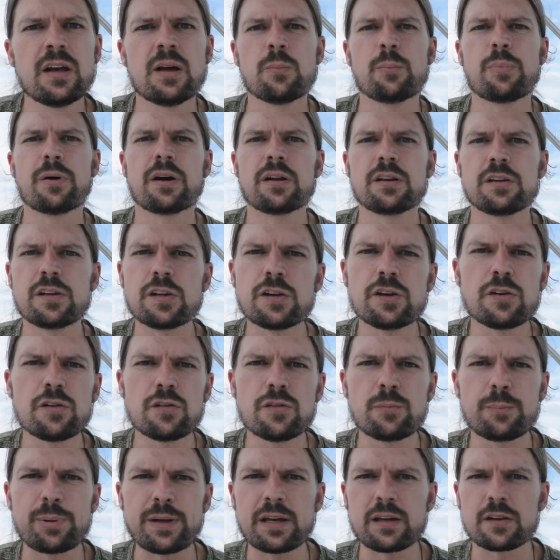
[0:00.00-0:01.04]
but
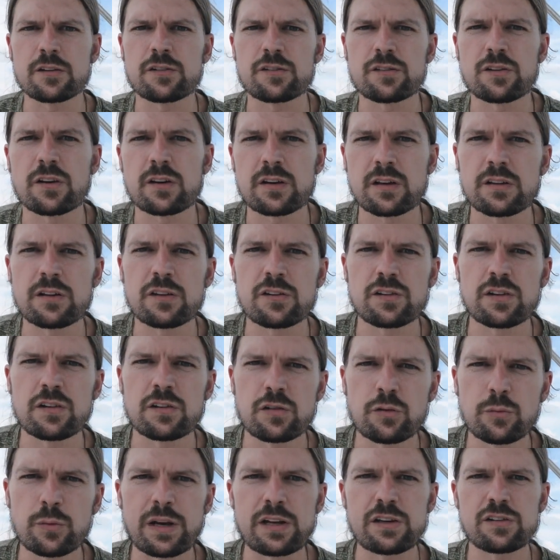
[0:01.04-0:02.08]
you being stuck in the
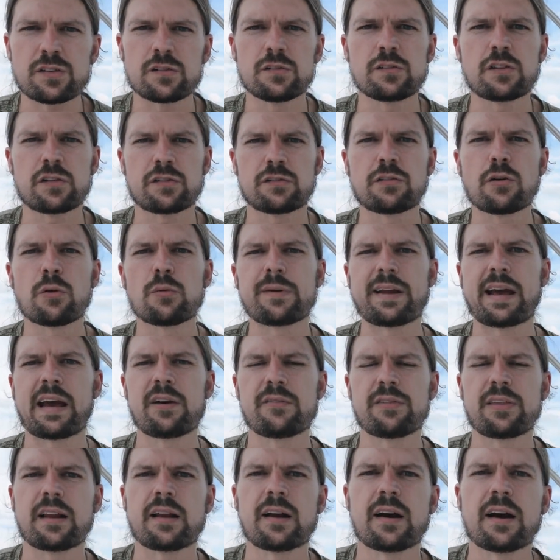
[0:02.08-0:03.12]
situation just don't
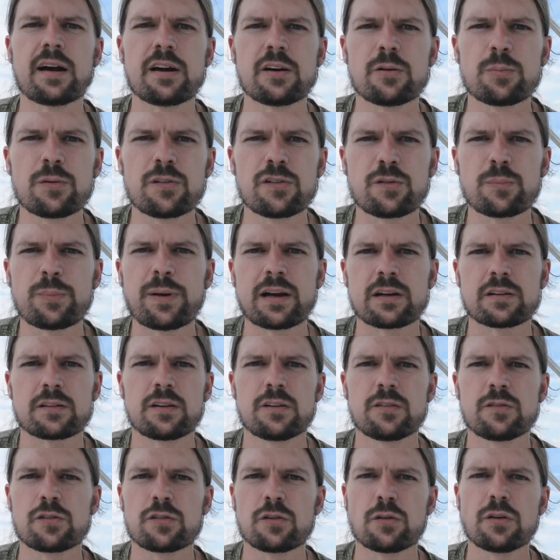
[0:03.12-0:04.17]
have that higher
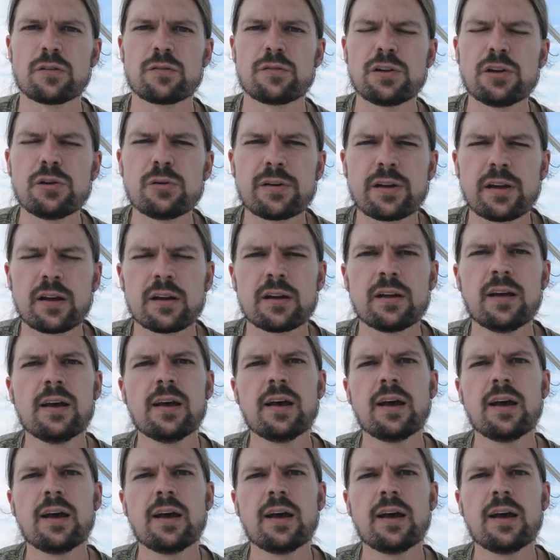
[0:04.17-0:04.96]
perspective. So if you can